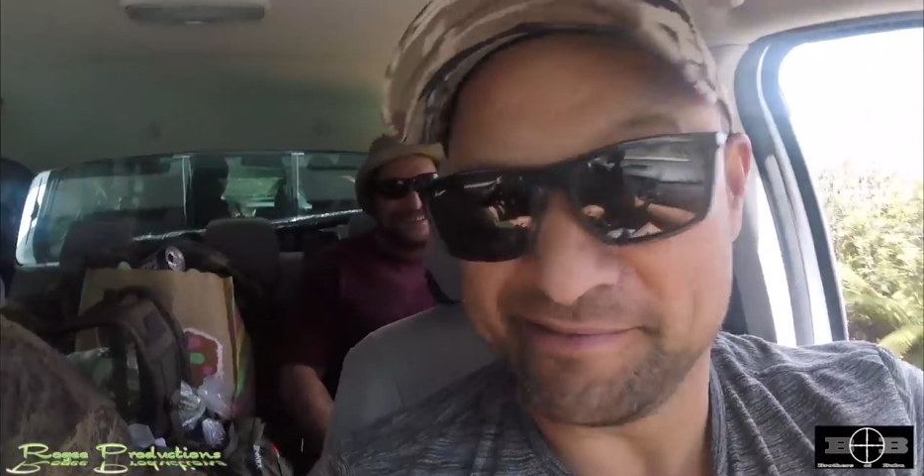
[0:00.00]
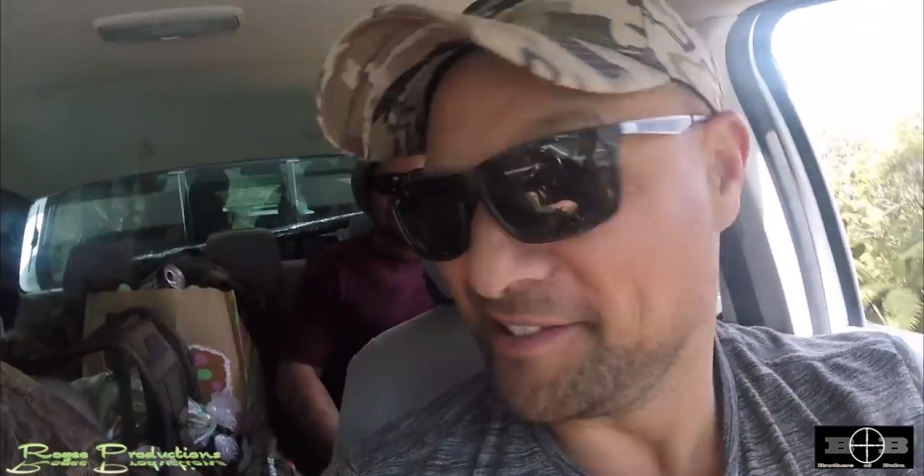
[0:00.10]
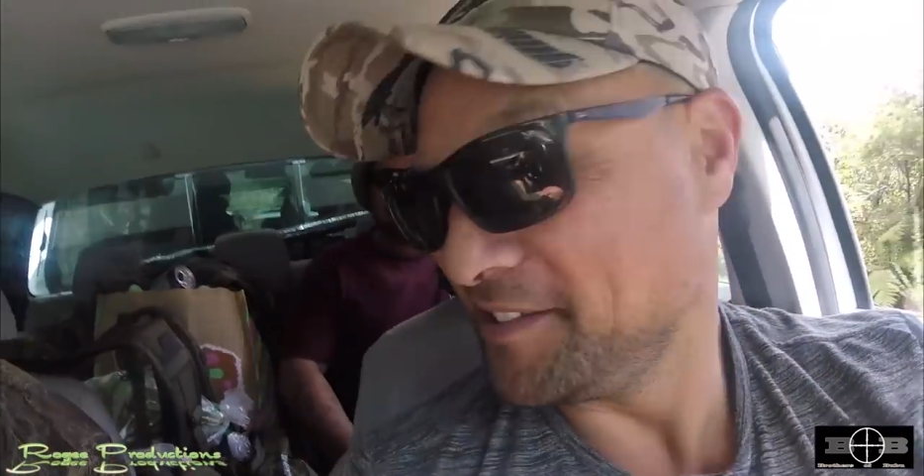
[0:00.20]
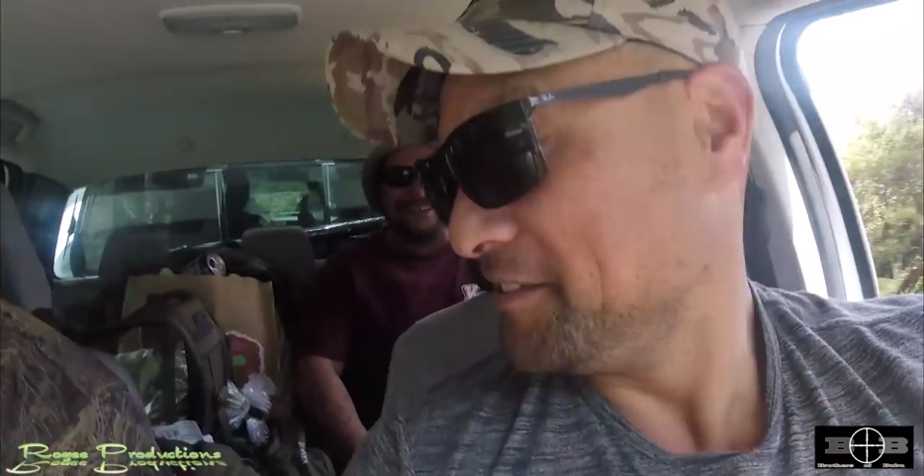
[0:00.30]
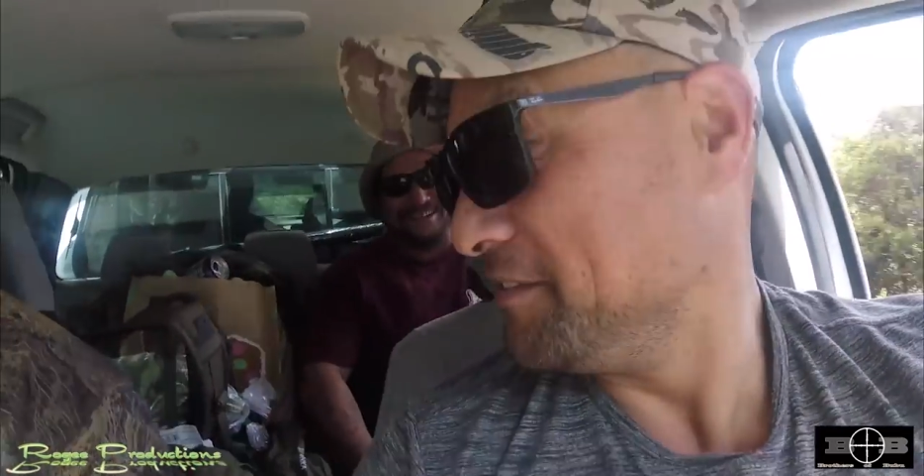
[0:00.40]

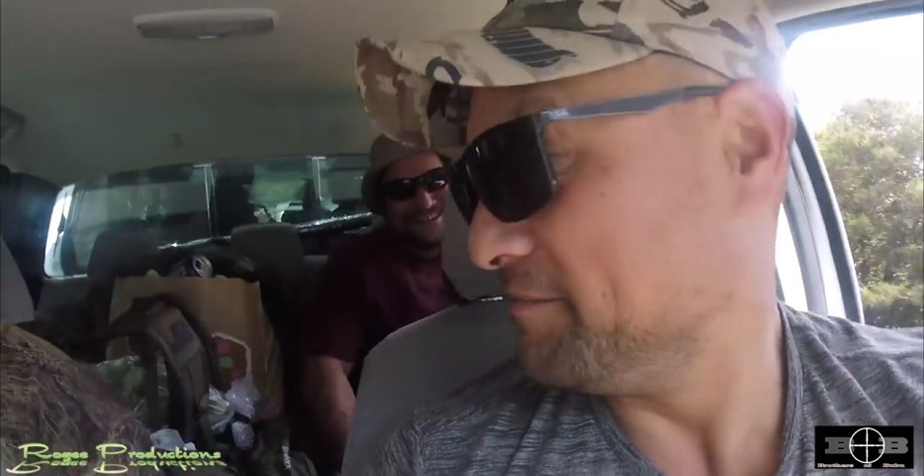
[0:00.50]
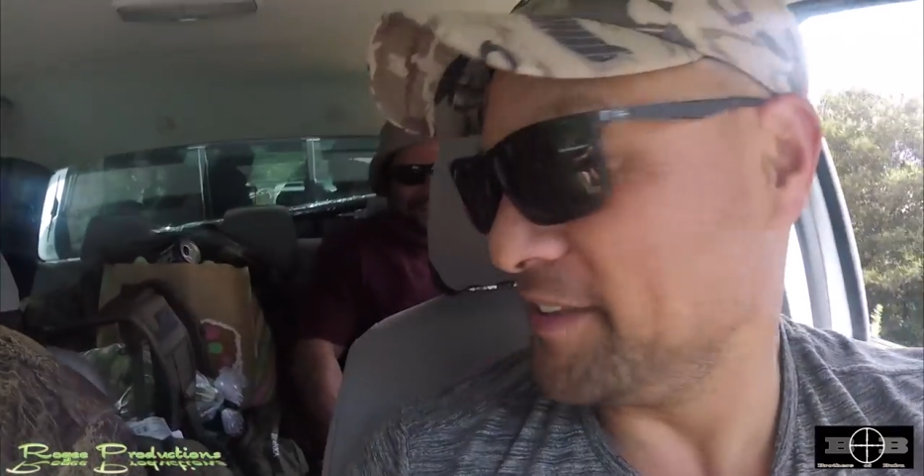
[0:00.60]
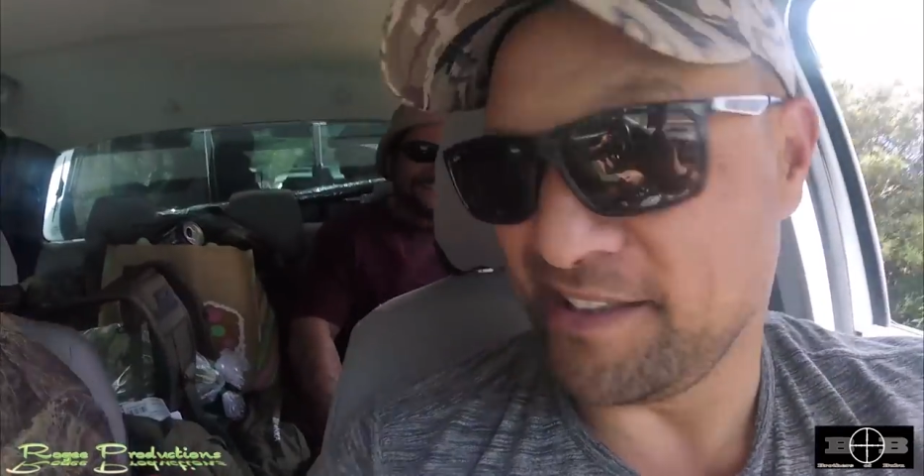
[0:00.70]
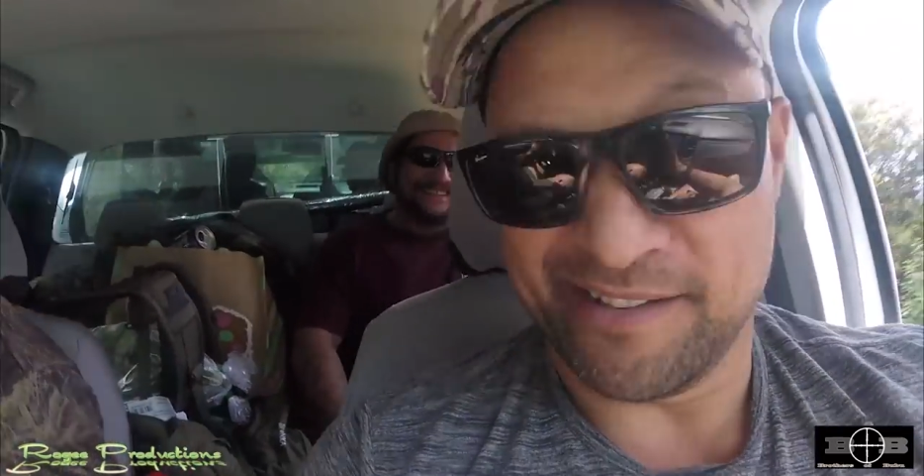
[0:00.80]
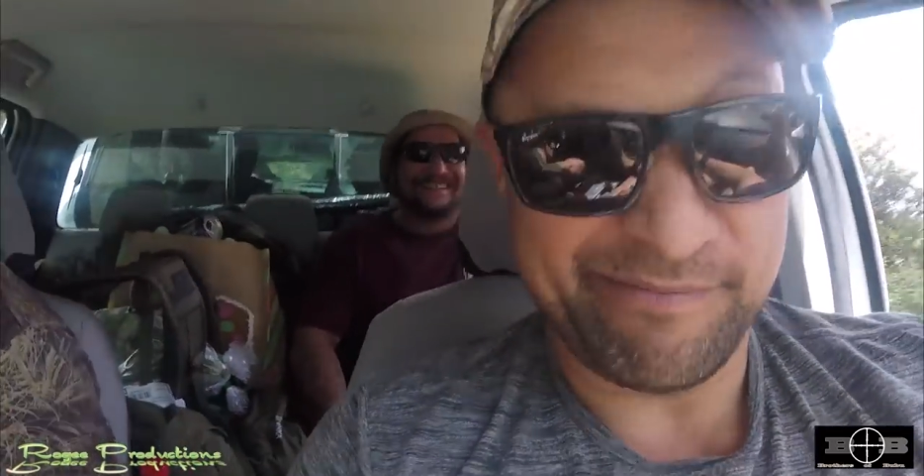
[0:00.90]

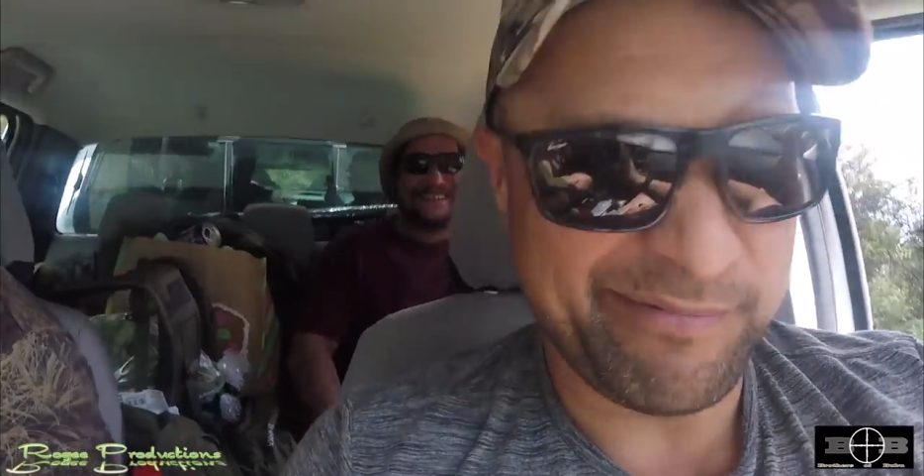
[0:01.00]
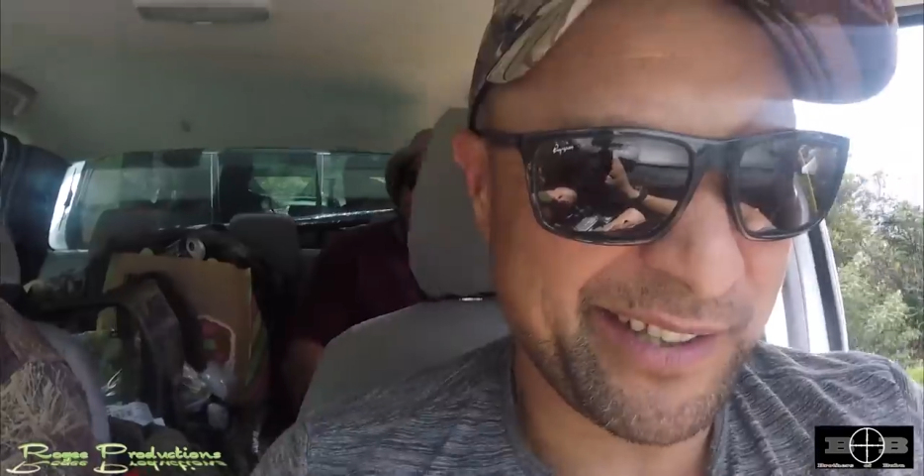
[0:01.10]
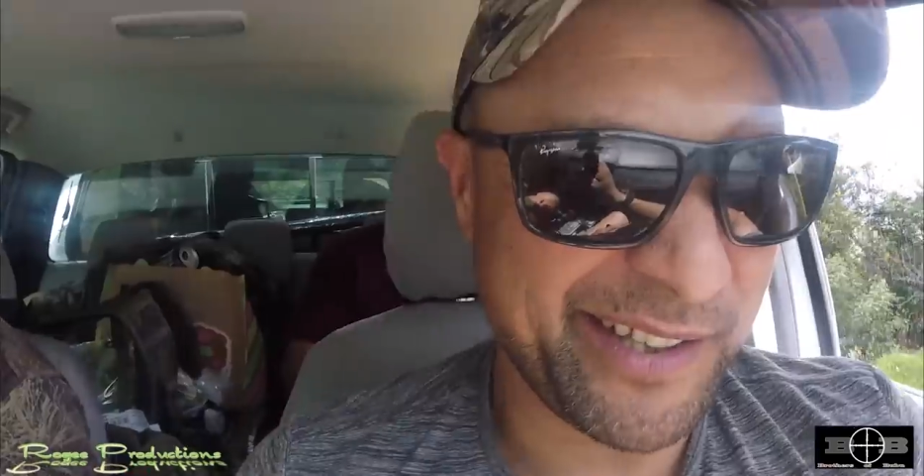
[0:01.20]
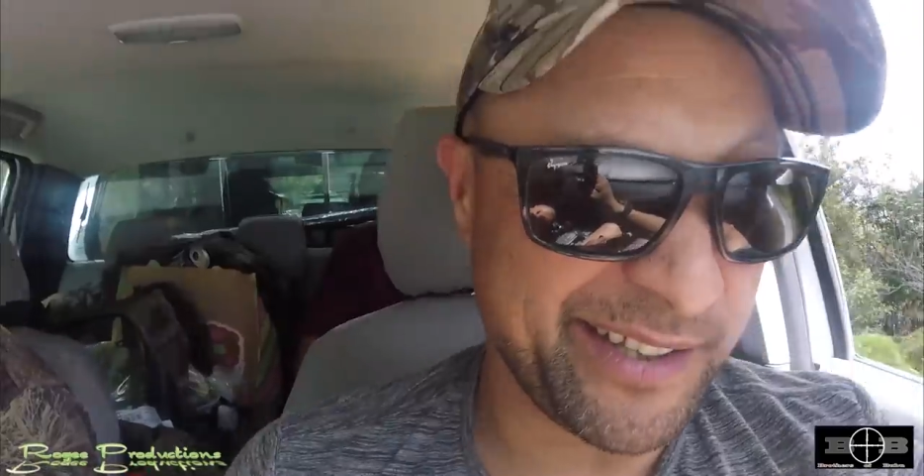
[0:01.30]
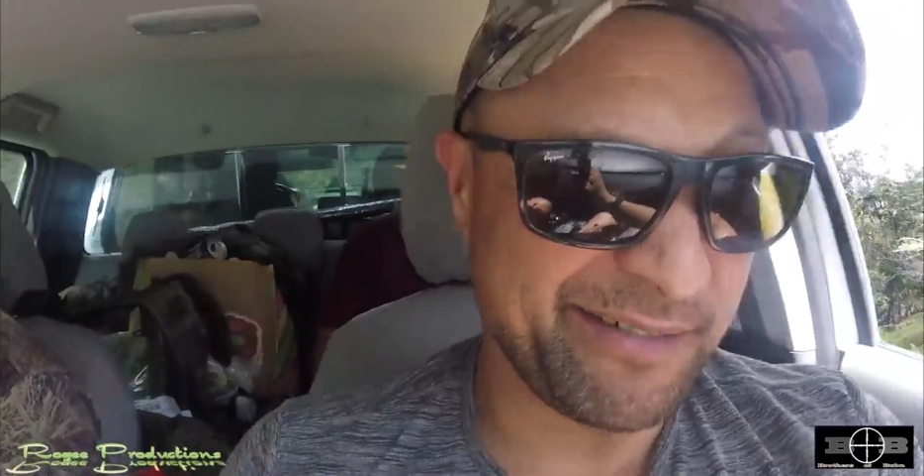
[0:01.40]
Yeah,
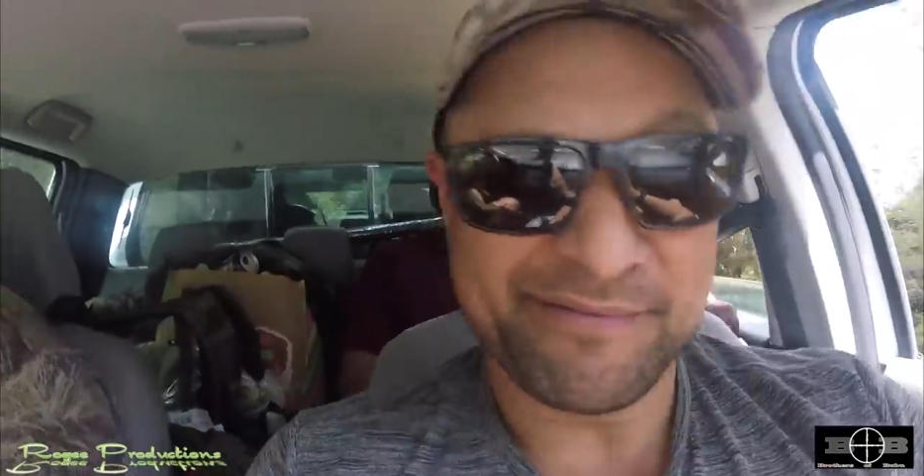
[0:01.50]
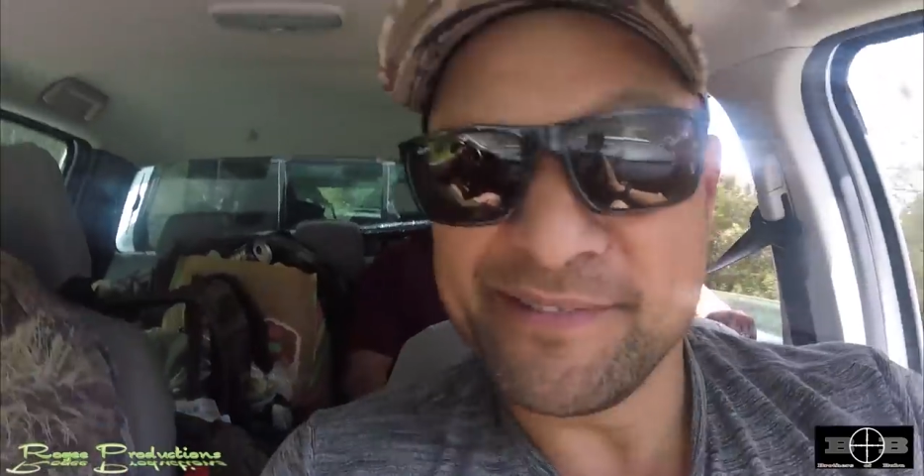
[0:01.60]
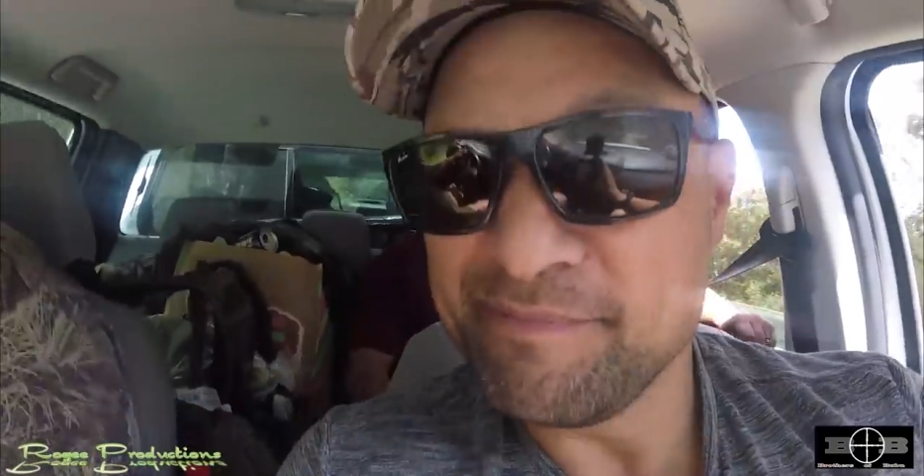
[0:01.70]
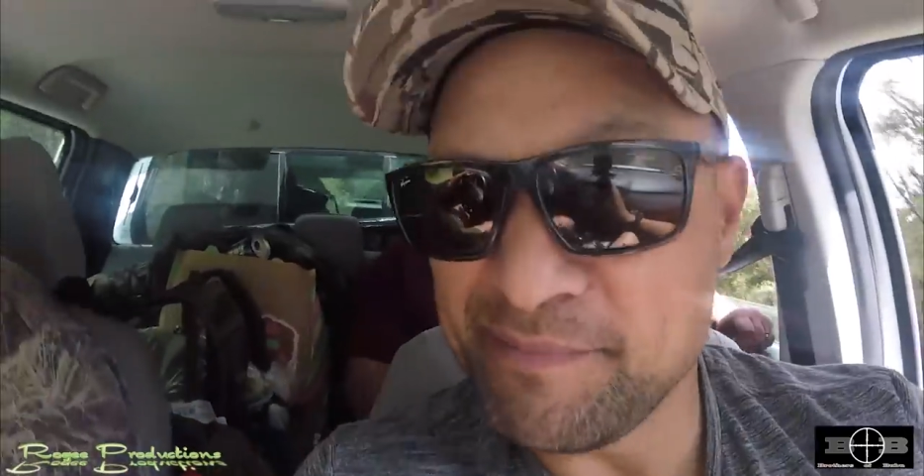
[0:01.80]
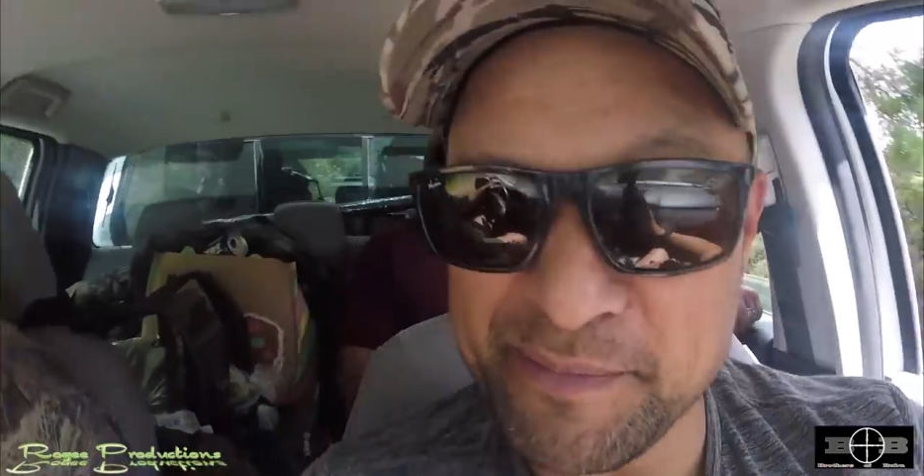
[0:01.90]
bloody hell.
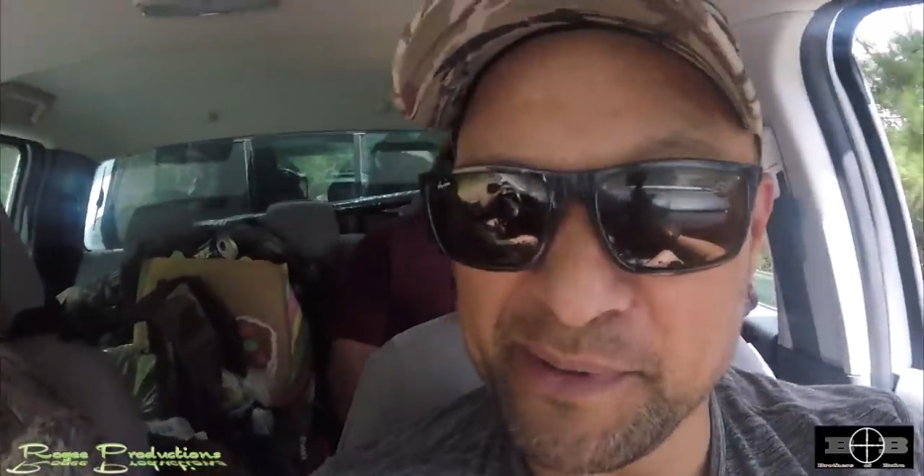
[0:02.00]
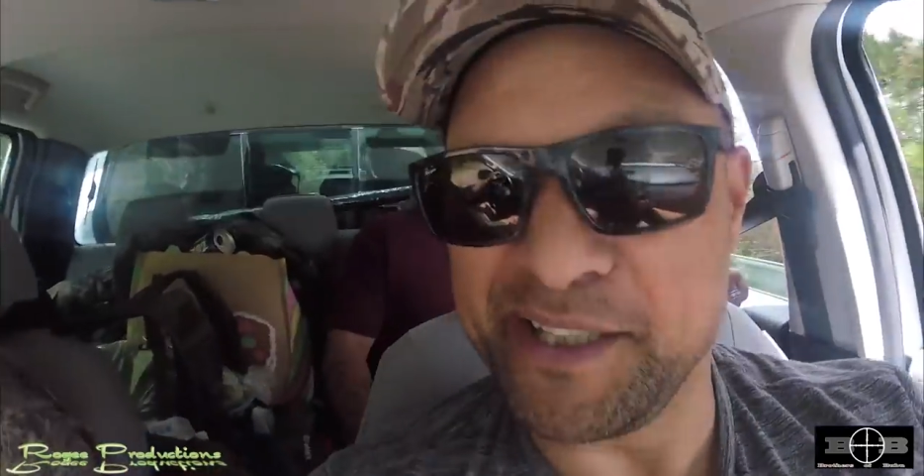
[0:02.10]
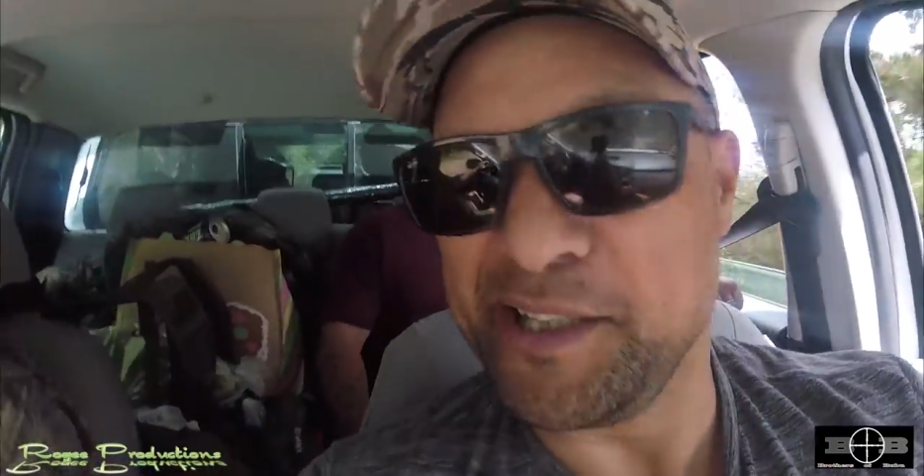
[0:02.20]
Maybe in